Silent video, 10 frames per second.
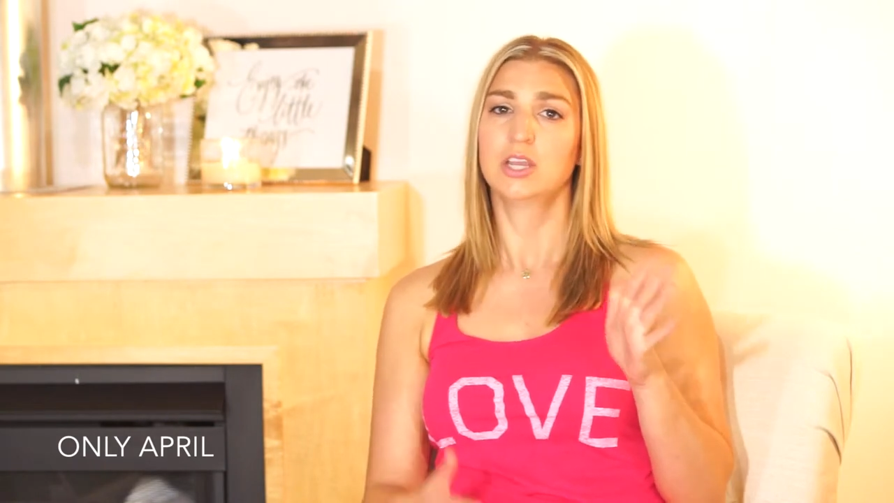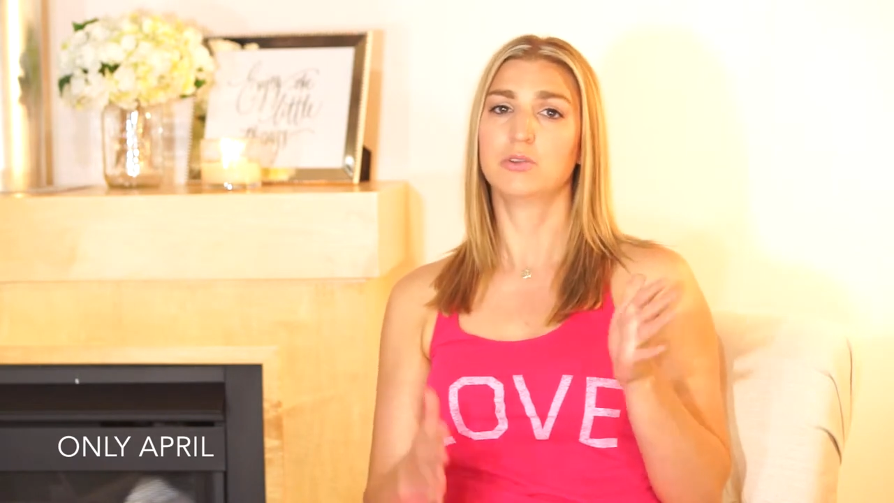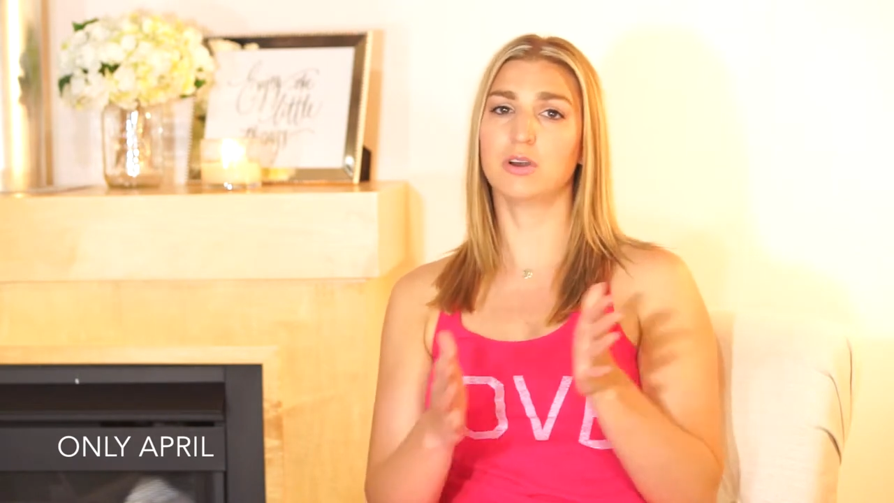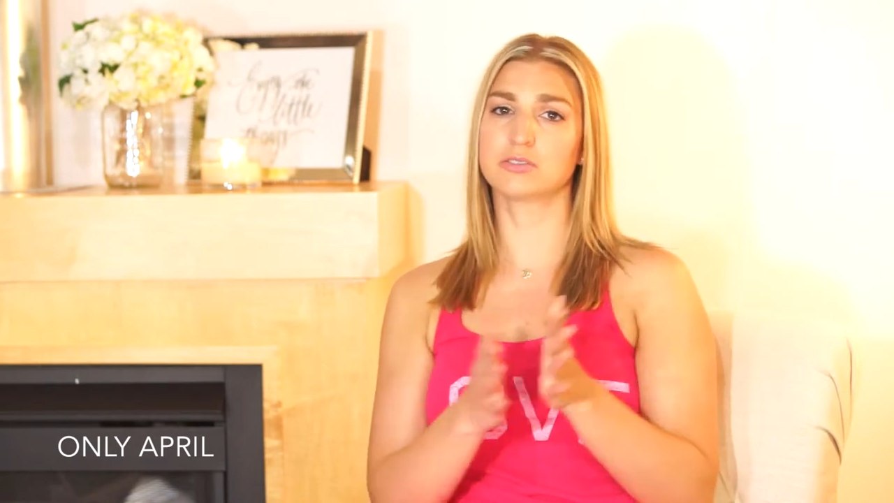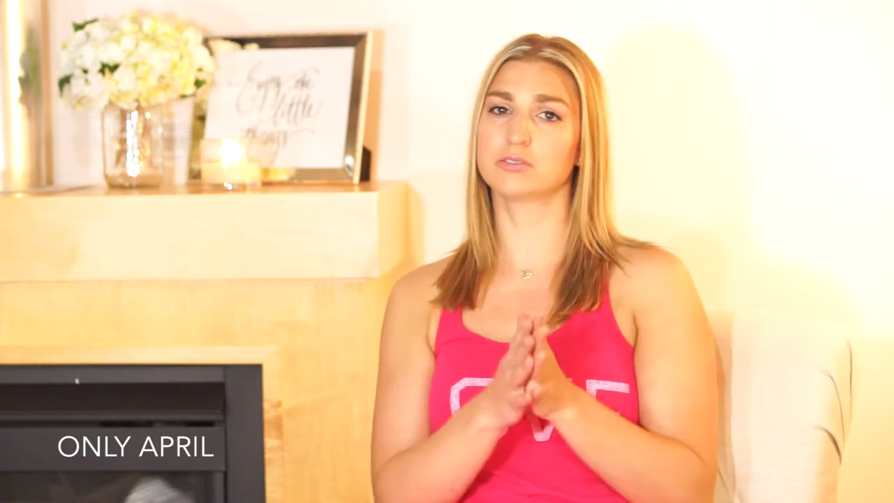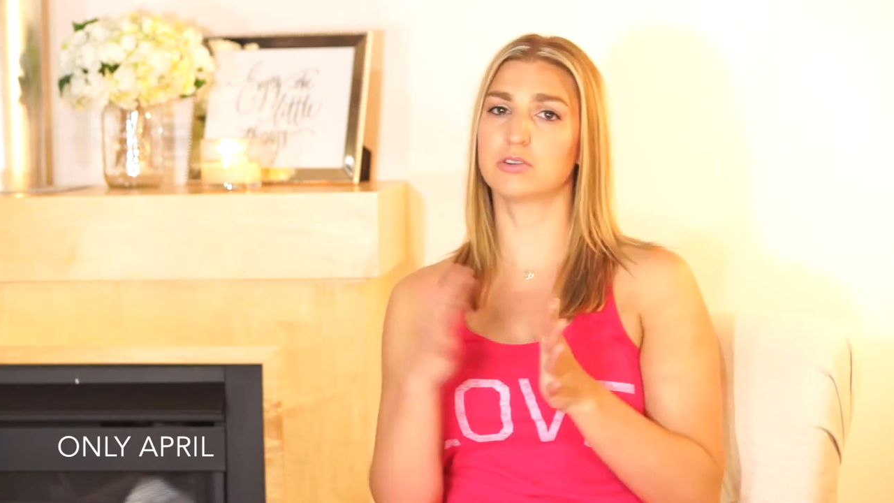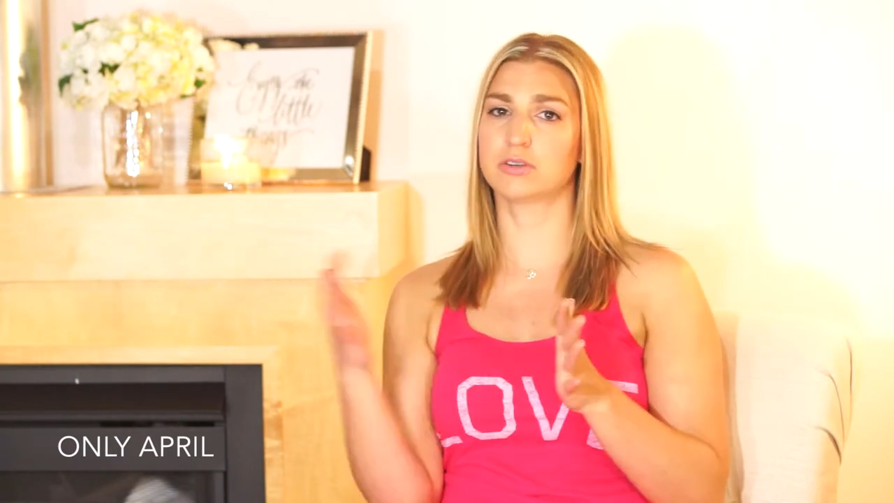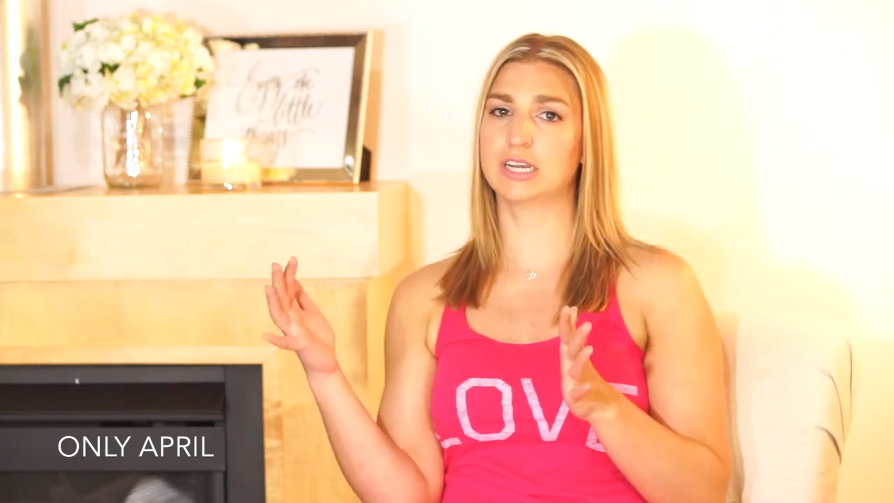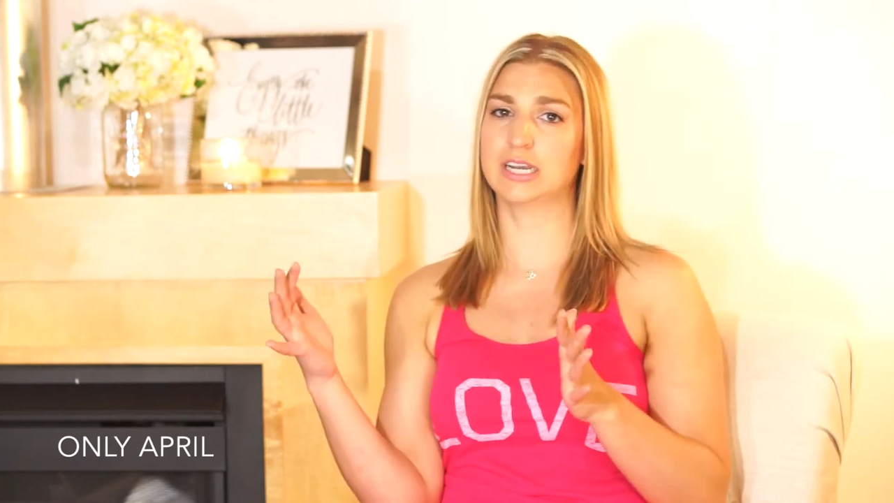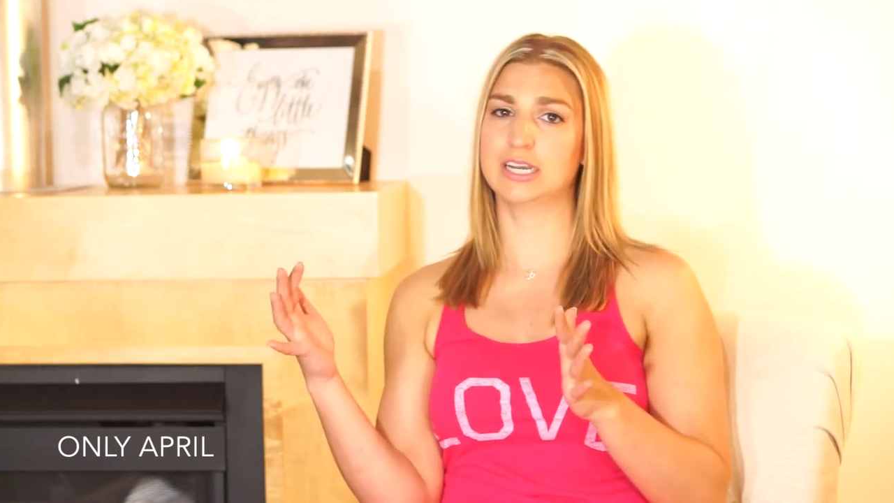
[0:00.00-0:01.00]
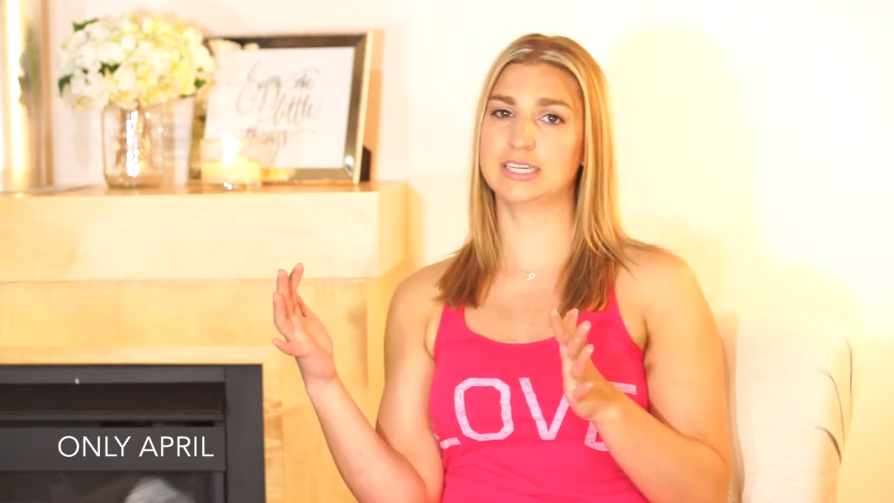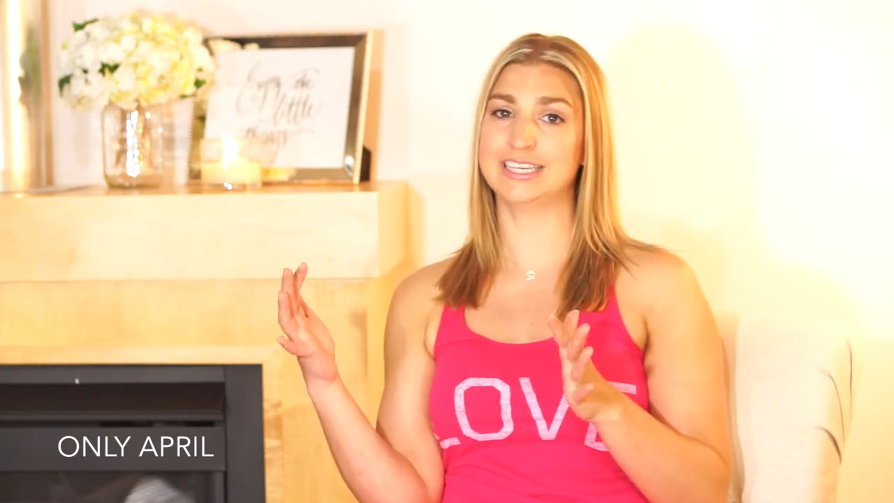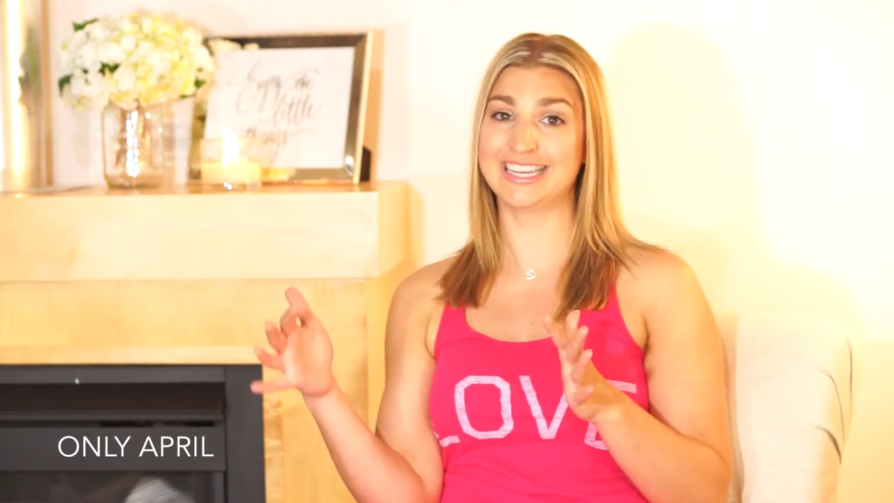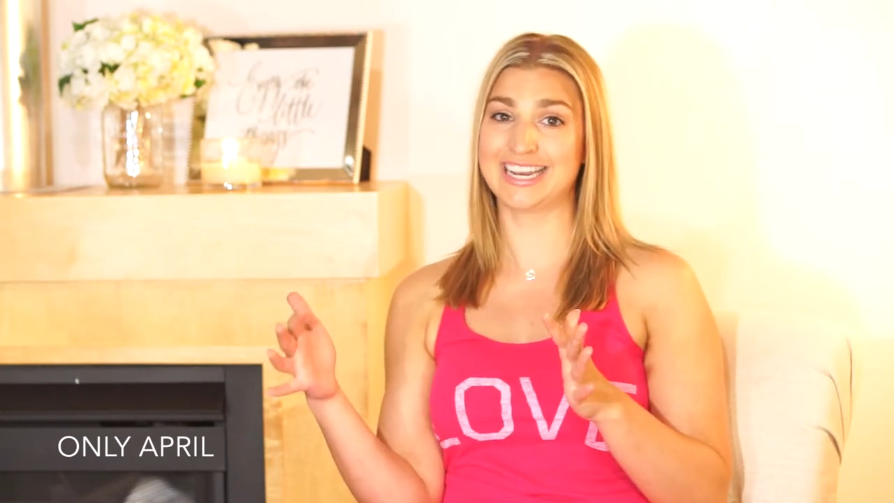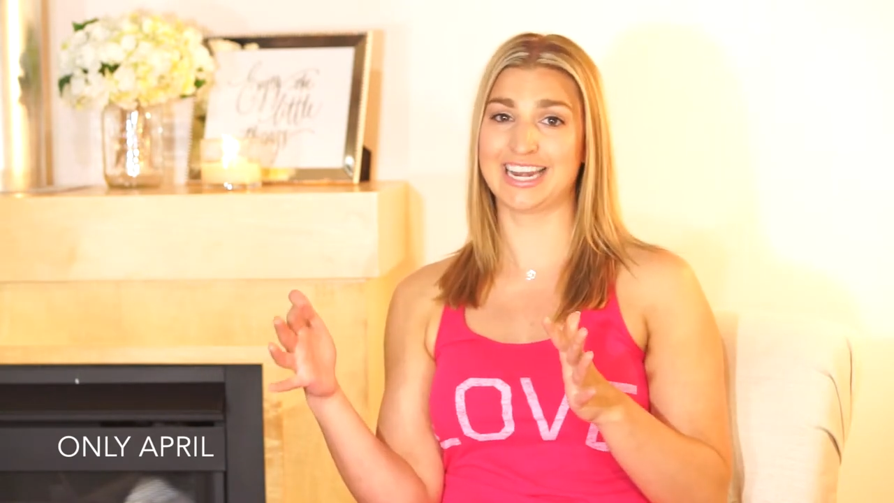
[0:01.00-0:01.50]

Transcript: You also don't need